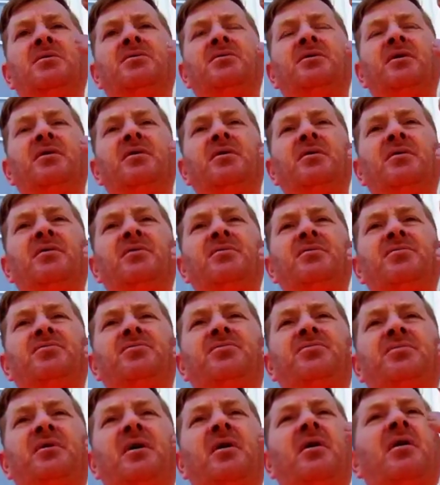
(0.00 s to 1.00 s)
there's
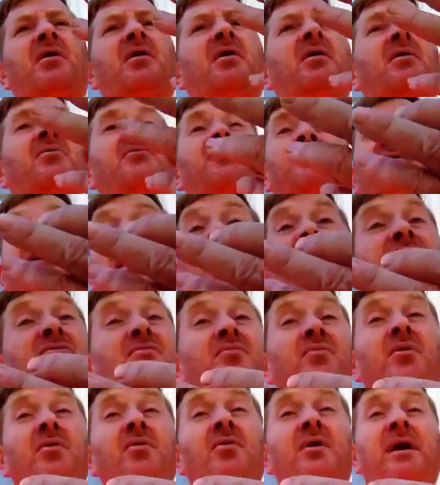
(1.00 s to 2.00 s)

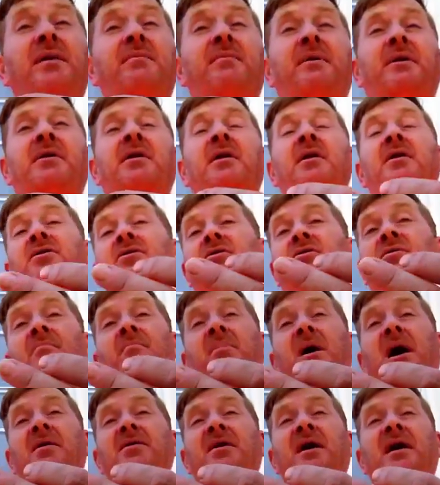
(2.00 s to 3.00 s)
Snazaroo even. You
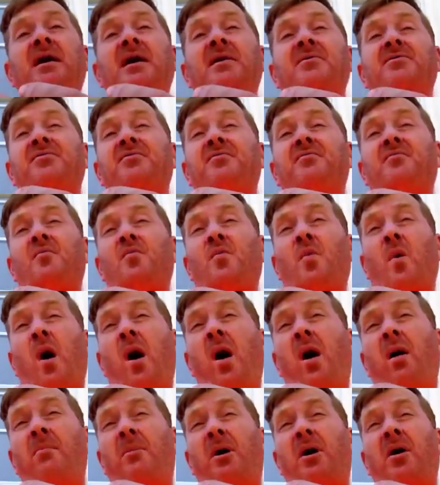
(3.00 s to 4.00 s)
can buy that at
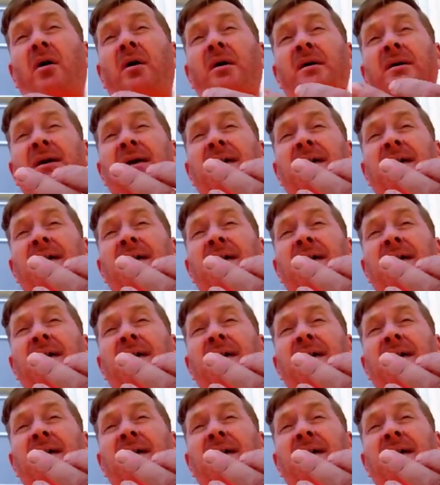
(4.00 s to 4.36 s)
Walmart